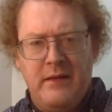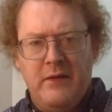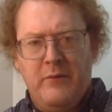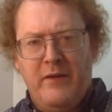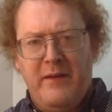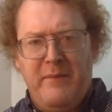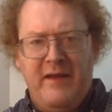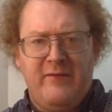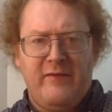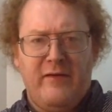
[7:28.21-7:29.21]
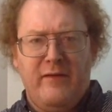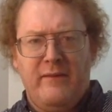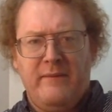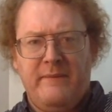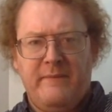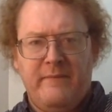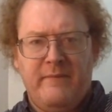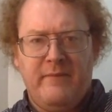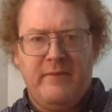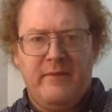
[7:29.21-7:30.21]
when he meets her
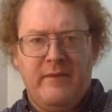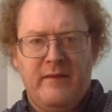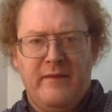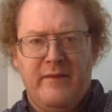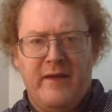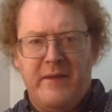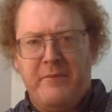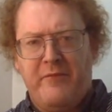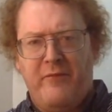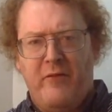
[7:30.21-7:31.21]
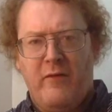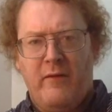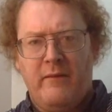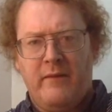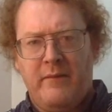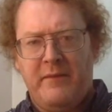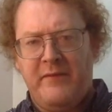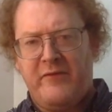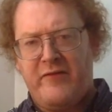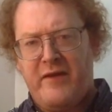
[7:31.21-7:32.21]
the night before, I
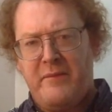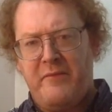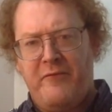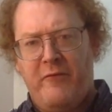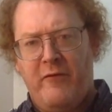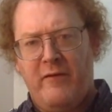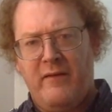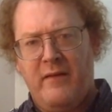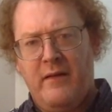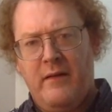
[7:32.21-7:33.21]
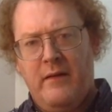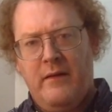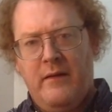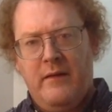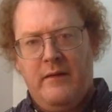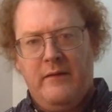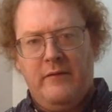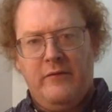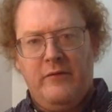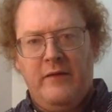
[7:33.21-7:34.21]
believe it's the night before,
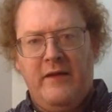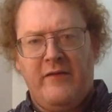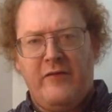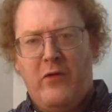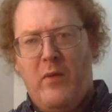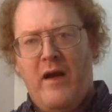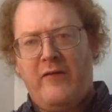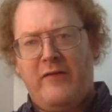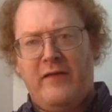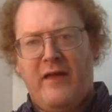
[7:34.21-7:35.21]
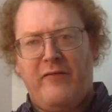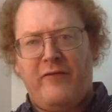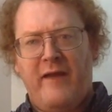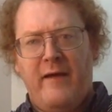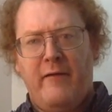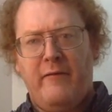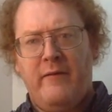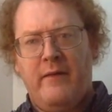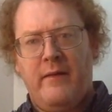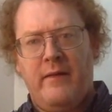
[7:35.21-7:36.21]
he doesn't know why she left
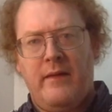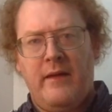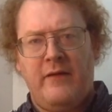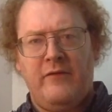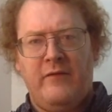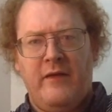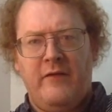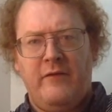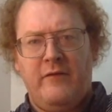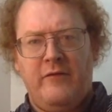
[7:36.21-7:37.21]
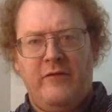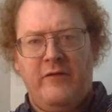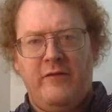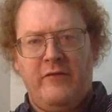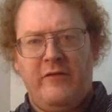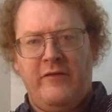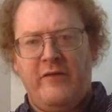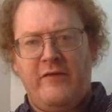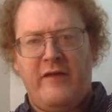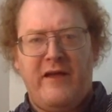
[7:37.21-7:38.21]
town. And then she
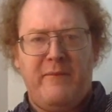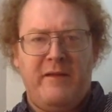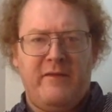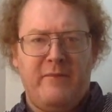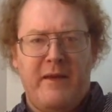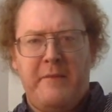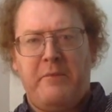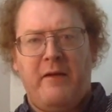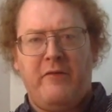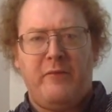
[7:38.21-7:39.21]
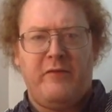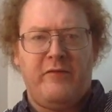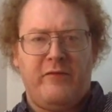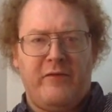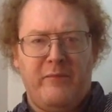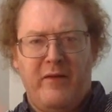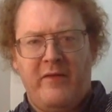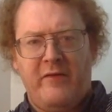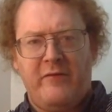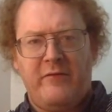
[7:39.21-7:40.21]
says, "Take me to my place," which is her
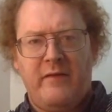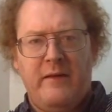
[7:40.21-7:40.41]
mother's.